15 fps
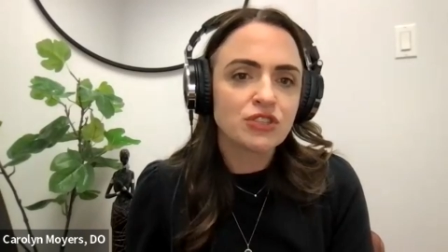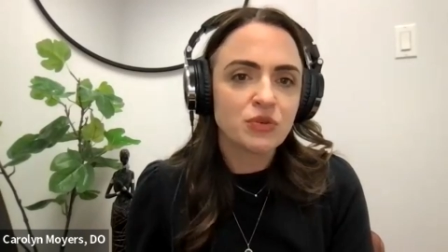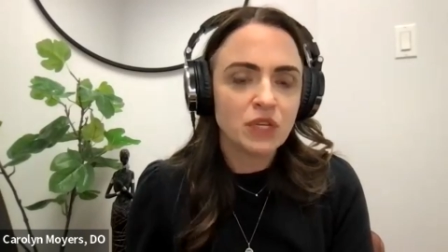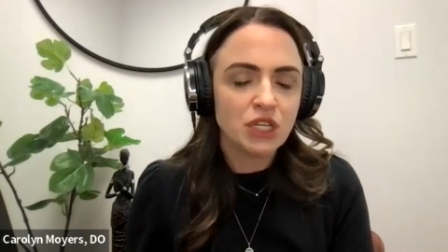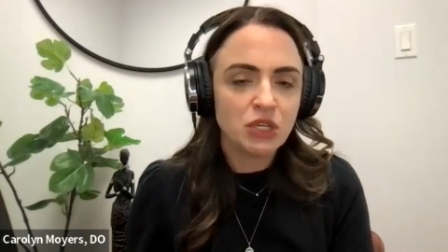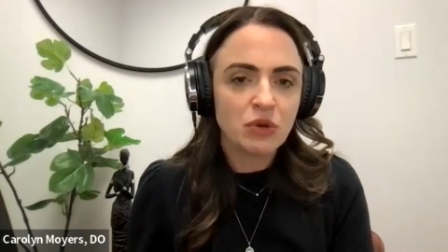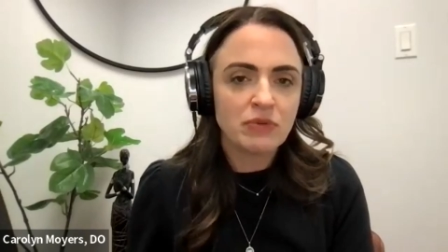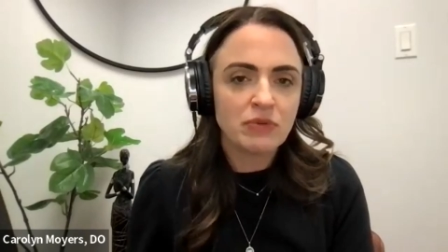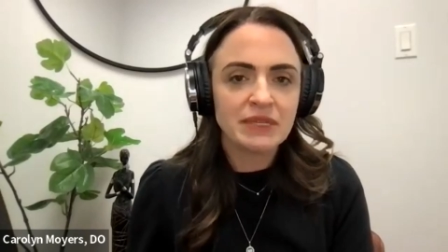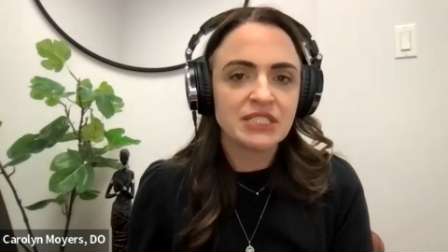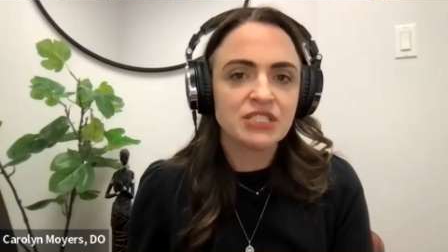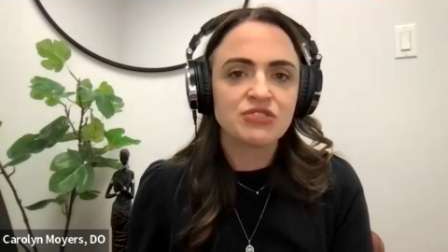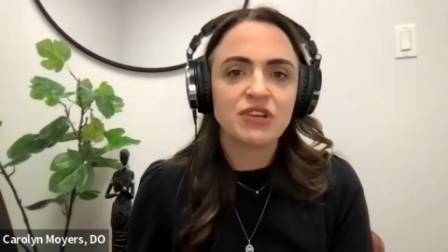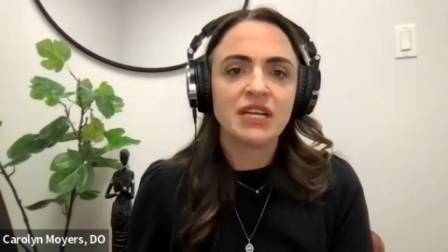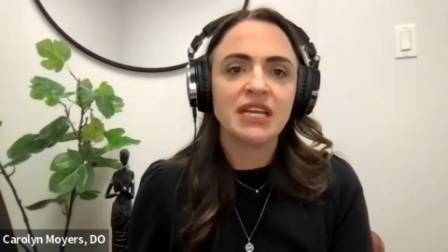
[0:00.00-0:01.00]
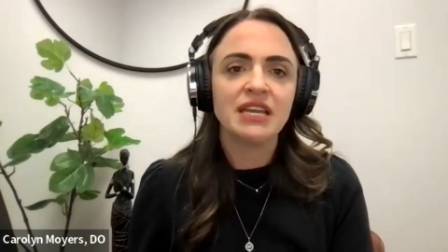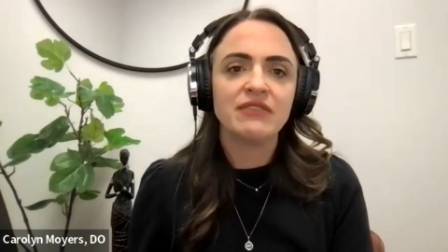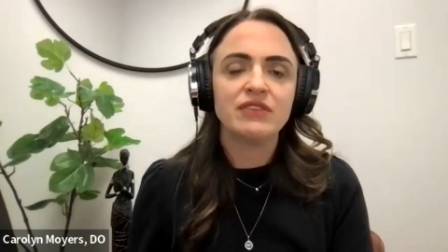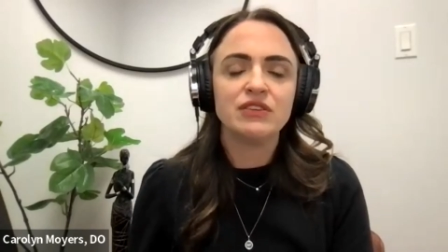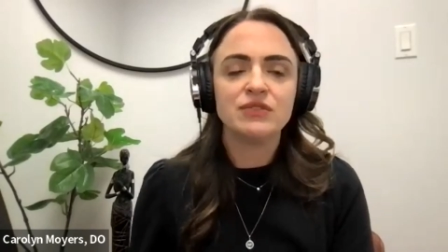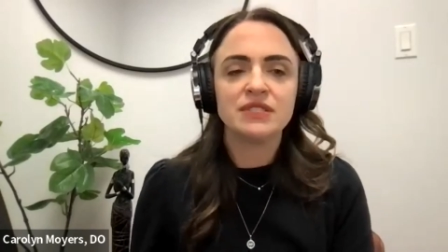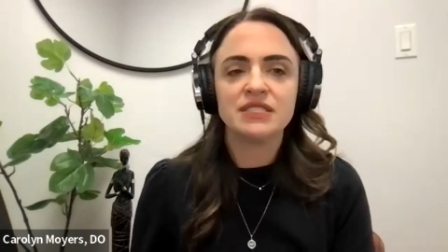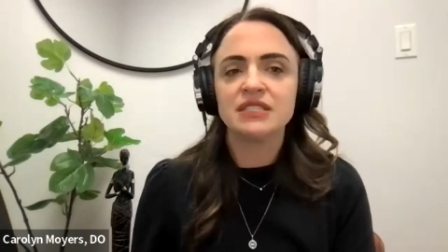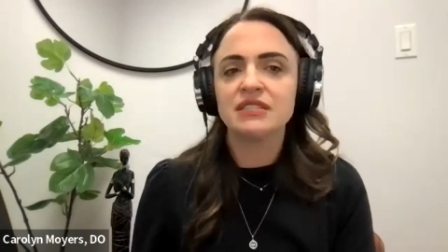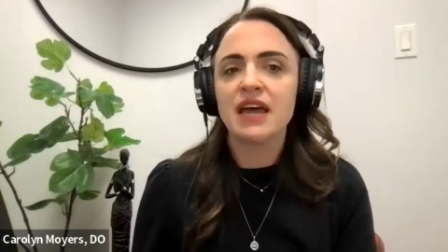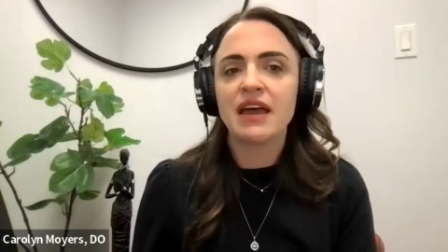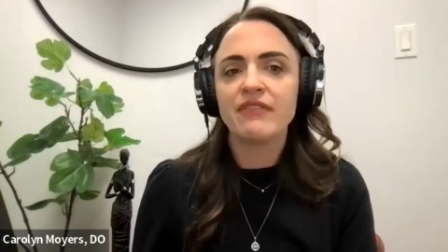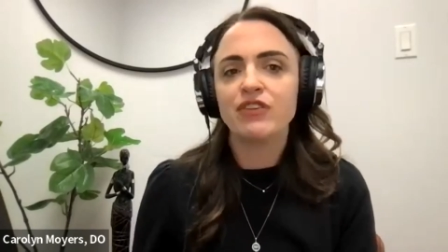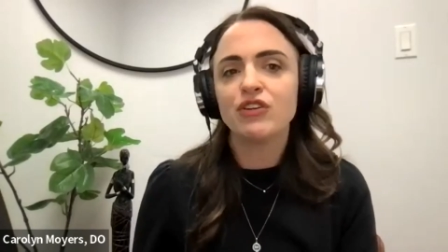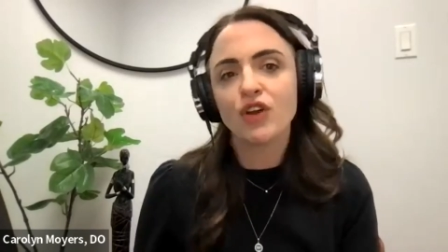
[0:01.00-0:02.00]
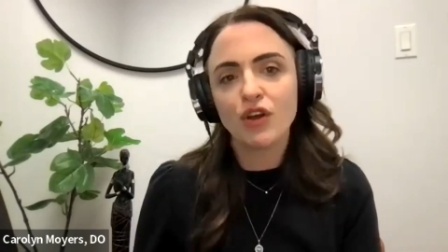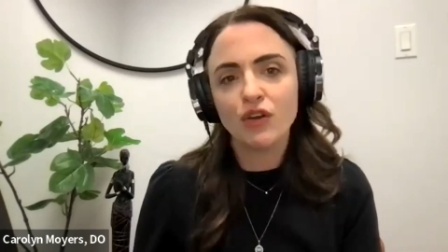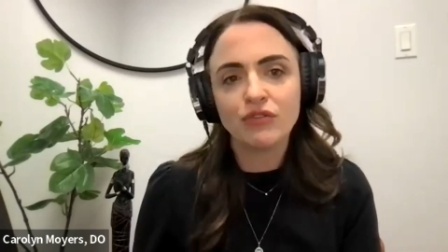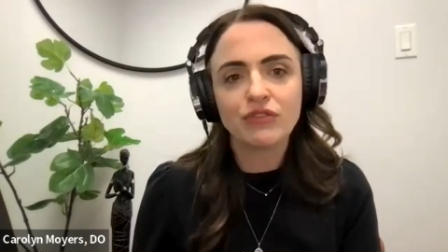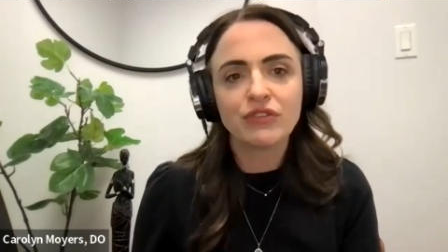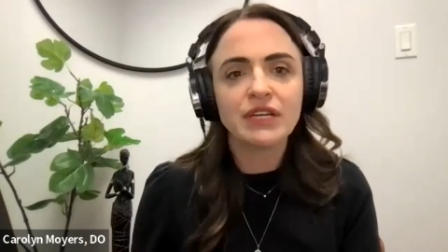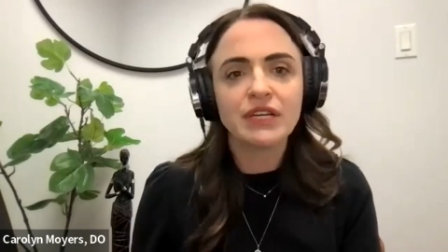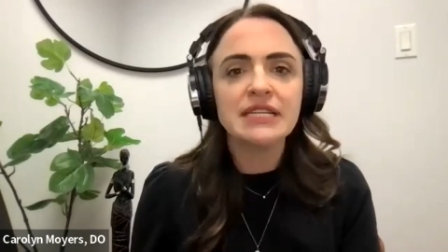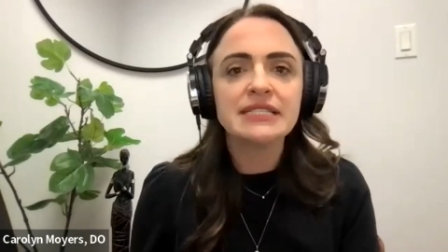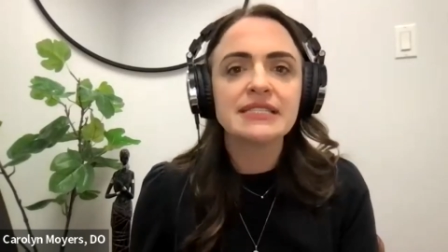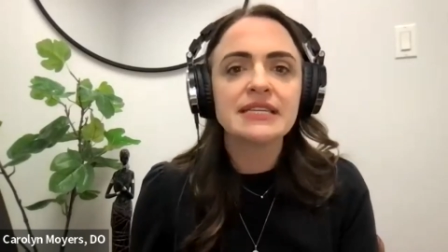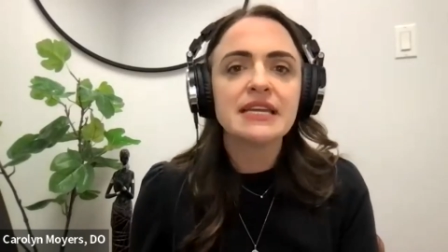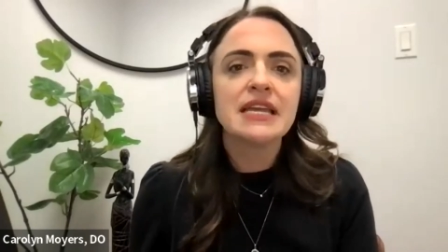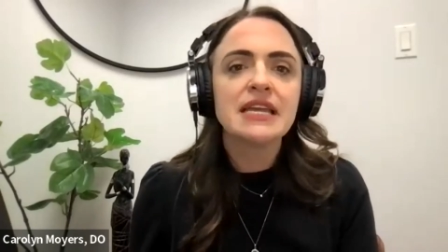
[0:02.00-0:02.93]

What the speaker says: when you were menstruating if you still have your ovaries.